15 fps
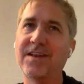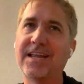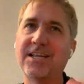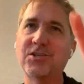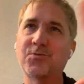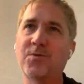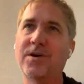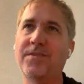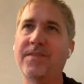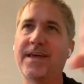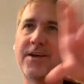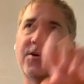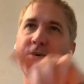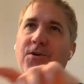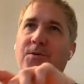And each one,
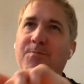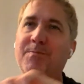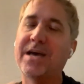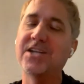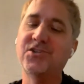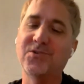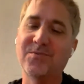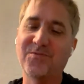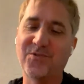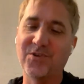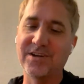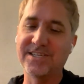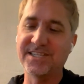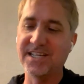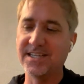like her bedroom,
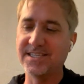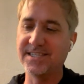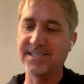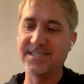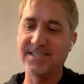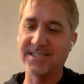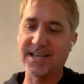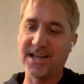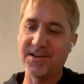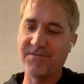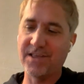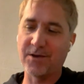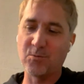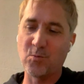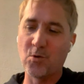for instance, is this kind
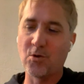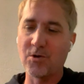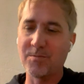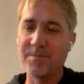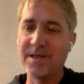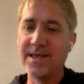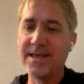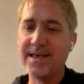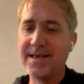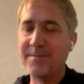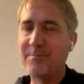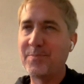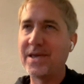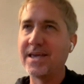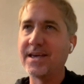of like warm
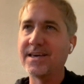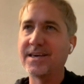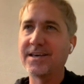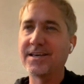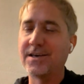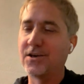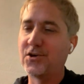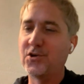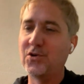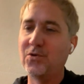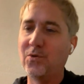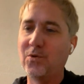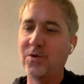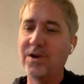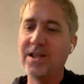pink
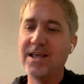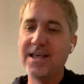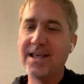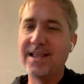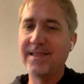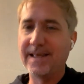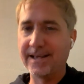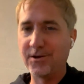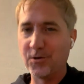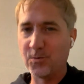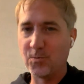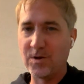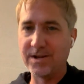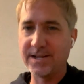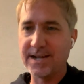cocoon, like
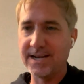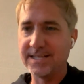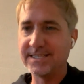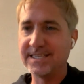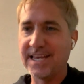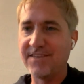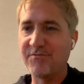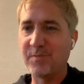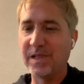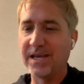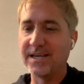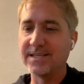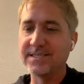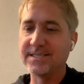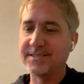her one kind of safe
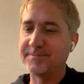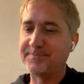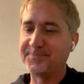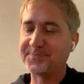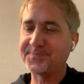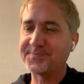place.